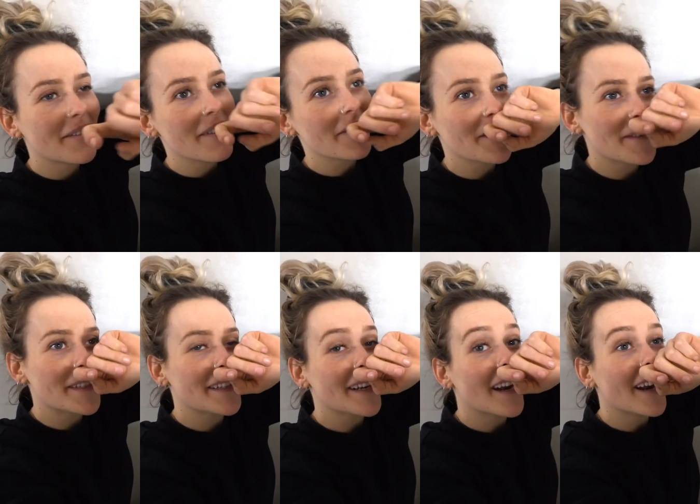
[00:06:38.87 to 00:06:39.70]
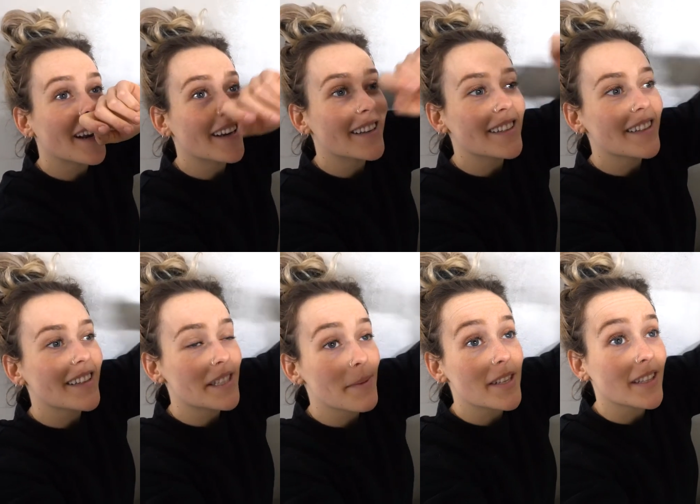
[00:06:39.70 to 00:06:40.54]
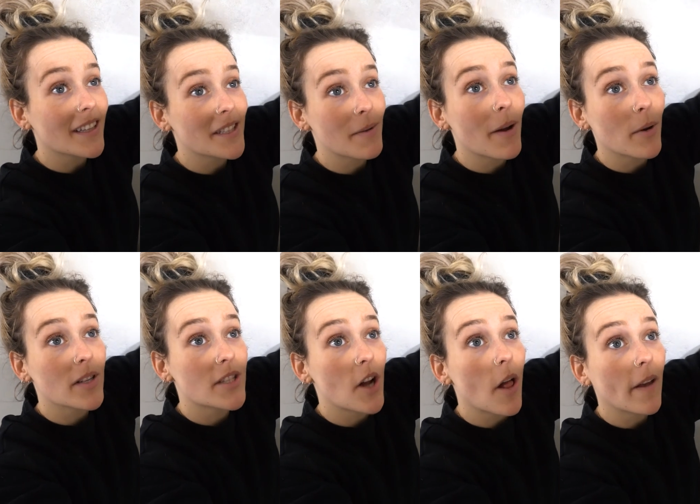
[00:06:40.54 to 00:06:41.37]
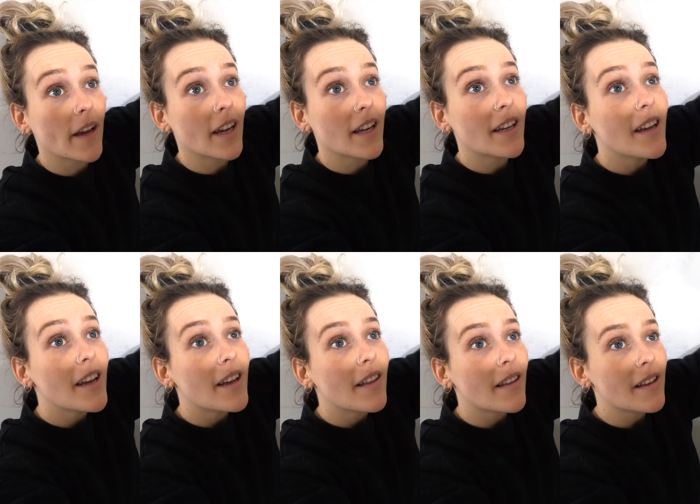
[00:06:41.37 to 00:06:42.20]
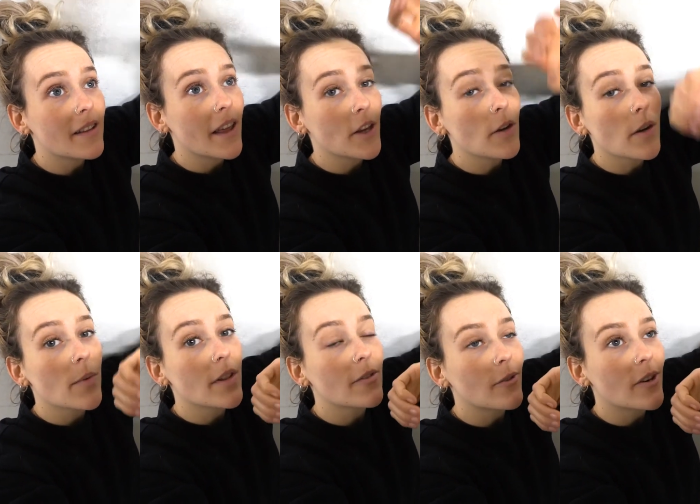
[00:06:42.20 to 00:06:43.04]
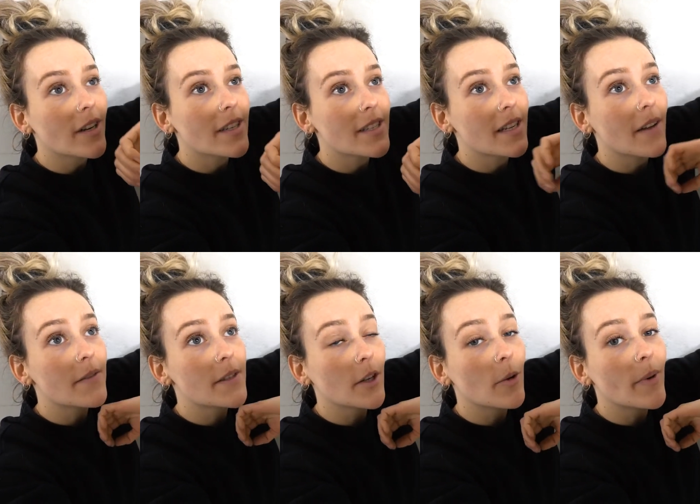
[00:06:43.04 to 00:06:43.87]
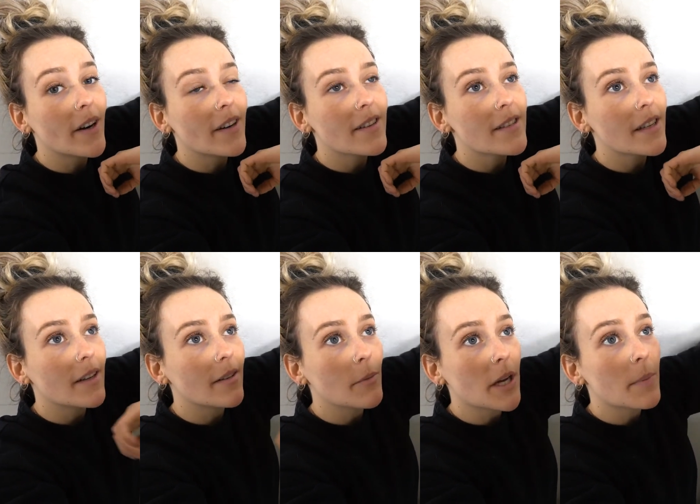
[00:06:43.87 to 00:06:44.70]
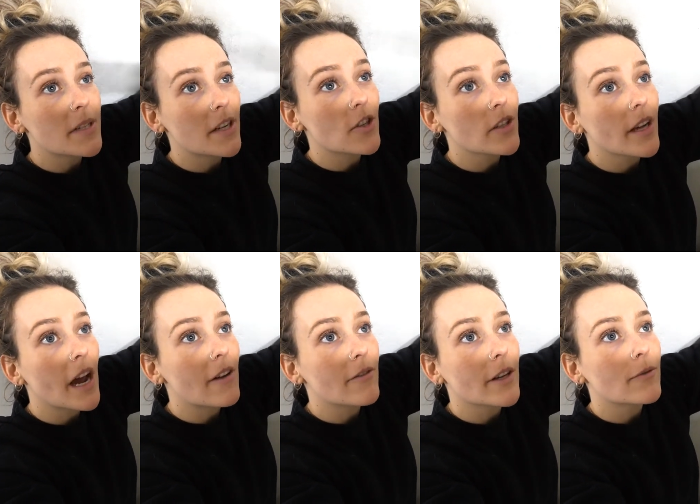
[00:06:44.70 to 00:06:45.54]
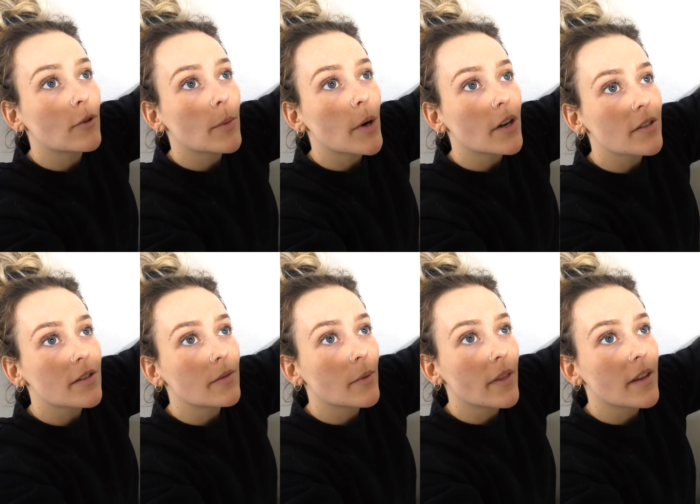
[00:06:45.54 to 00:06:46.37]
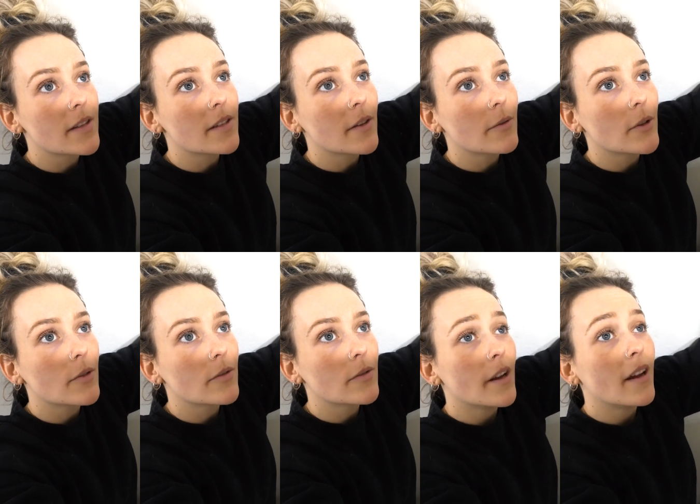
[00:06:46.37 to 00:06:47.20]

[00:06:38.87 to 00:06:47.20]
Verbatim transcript: We've used it and it's amazing. That's why it's installing it. Yeah. Like you could be in the forest and have 0 bars, and we could potentially have like 4 bars with this on the roof. Yeah.